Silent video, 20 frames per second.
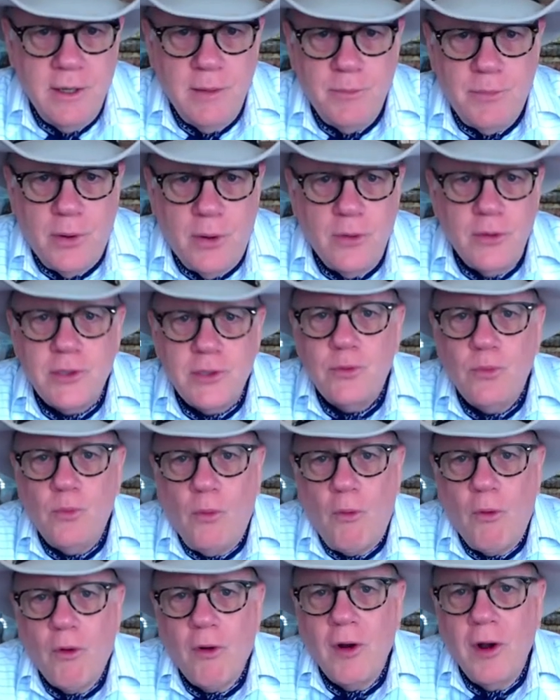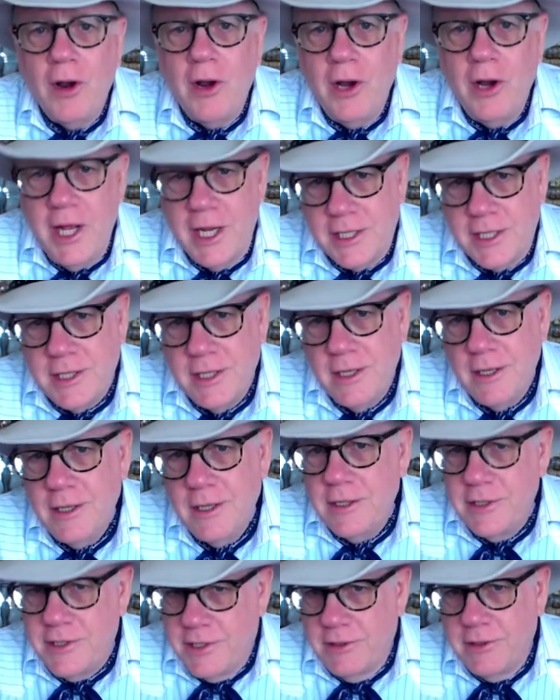post-war lit.
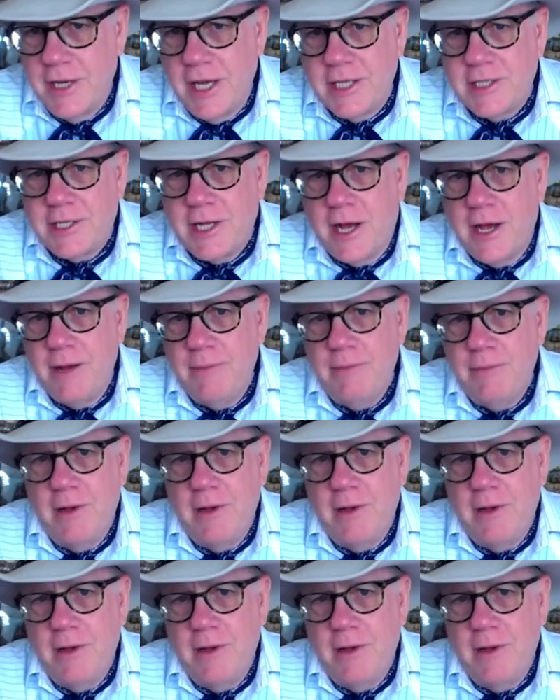Until next time,